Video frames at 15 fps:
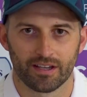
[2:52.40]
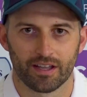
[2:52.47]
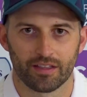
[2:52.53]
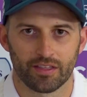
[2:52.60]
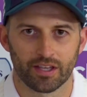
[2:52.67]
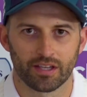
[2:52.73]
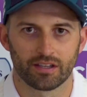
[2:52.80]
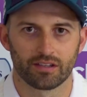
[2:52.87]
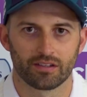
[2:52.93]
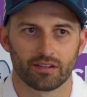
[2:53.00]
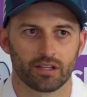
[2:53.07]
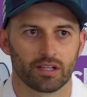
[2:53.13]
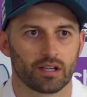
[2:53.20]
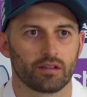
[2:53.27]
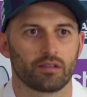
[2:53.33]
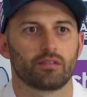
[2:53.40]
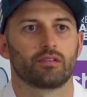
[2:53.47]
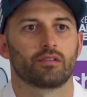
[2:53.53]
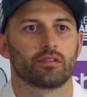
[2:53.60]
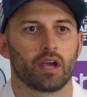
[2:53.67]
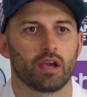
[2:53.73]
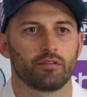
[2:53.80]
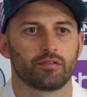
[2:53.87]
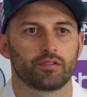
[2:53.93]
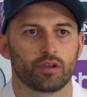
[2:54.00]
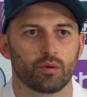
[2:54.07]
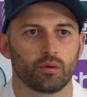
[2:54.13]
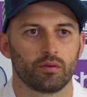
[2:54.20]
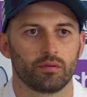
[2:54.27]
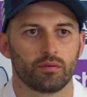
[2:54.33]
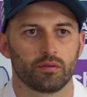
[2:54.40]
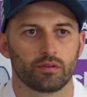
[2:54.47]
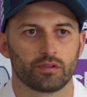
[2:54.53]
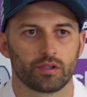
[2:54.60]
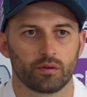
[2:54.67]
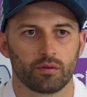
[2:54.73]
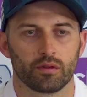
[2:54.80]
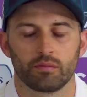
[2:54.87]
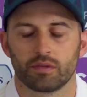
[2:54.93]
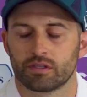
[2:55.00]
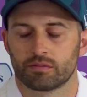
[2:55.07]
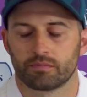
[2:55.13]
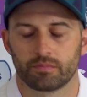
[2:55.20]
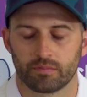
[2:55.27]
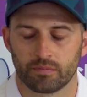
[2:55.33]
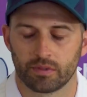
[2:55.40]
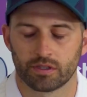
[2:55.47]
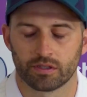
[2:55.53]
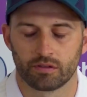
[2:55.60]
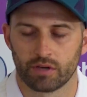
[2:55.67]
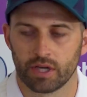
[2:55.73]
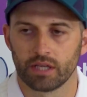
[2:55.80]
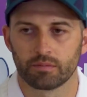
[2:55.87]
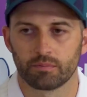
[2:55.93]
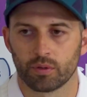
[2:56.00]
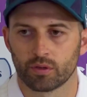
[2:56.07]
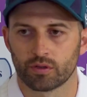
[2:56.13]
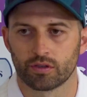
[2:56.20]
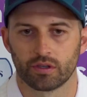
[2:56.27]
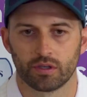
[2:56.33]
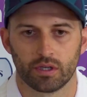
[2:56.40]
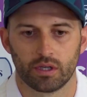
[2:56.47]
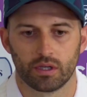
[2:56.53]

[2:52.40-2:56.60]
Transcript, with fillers: think to have two of them is great, but